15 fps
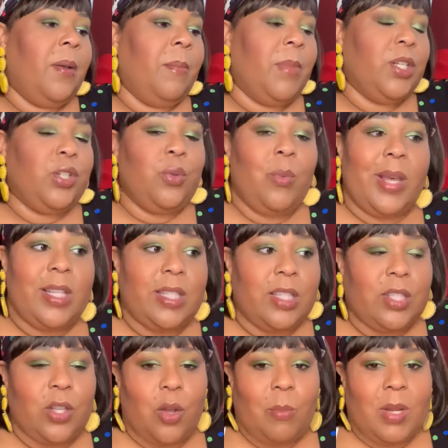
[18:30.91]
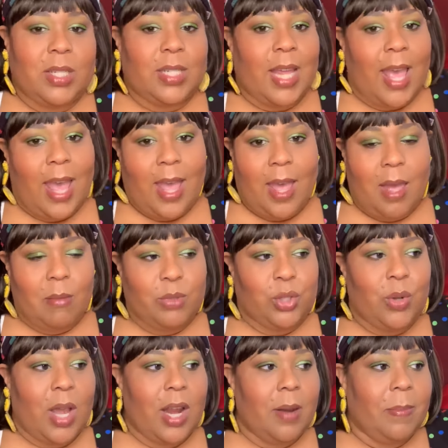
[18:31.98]
but you wasted so much time
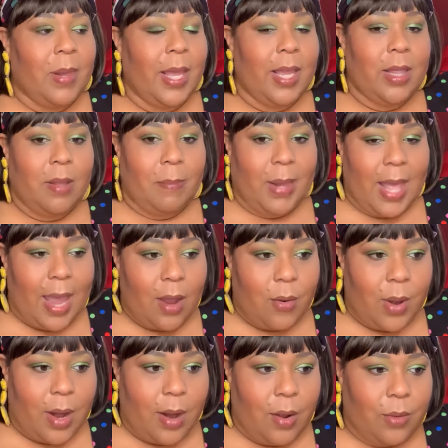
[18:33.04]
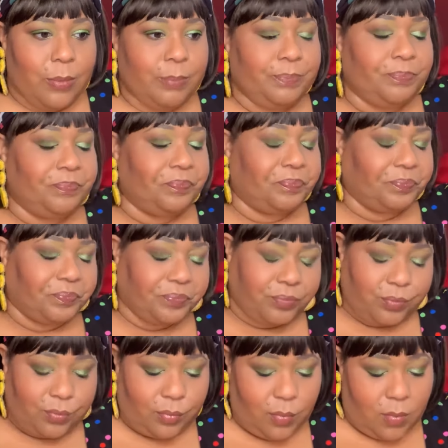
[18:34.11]
trying to play in the background.
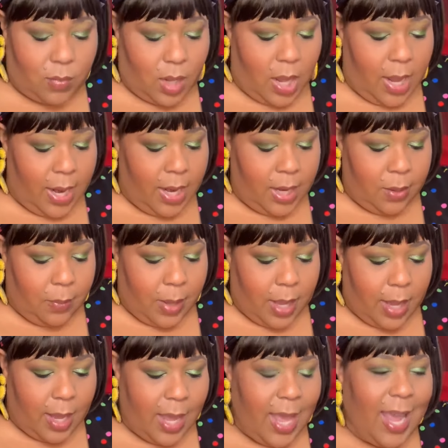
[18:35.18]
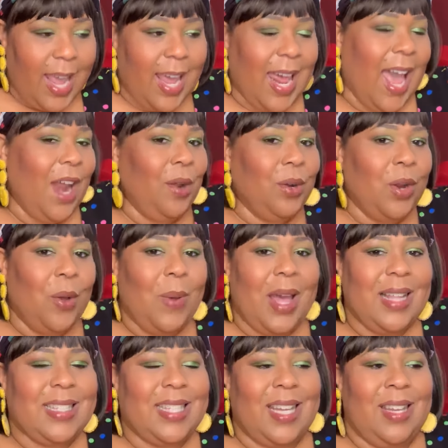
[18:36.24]
Anyway, and I don't know
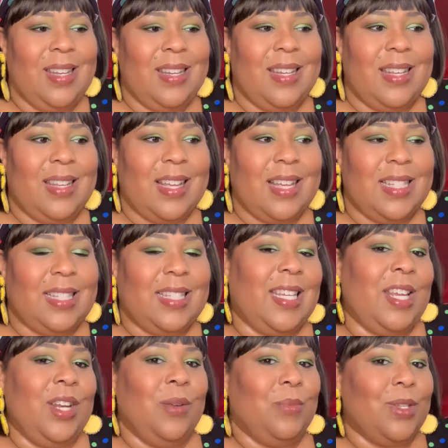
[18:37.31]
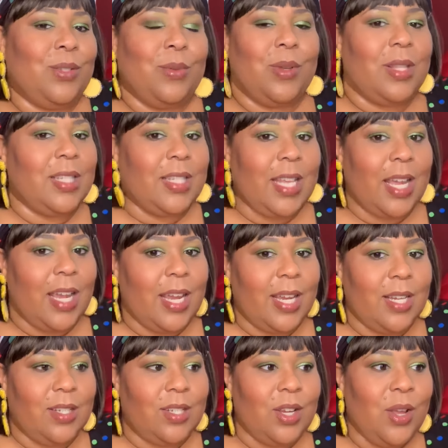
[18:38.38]
why Tina did, because Tina was on the
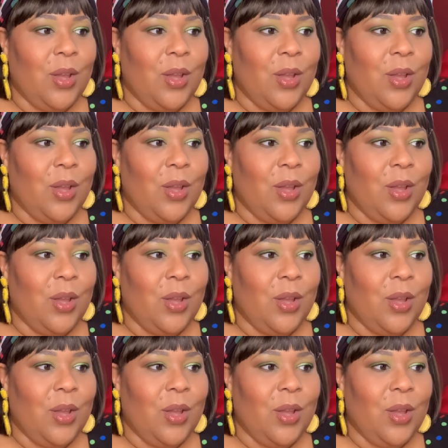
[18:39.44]
stage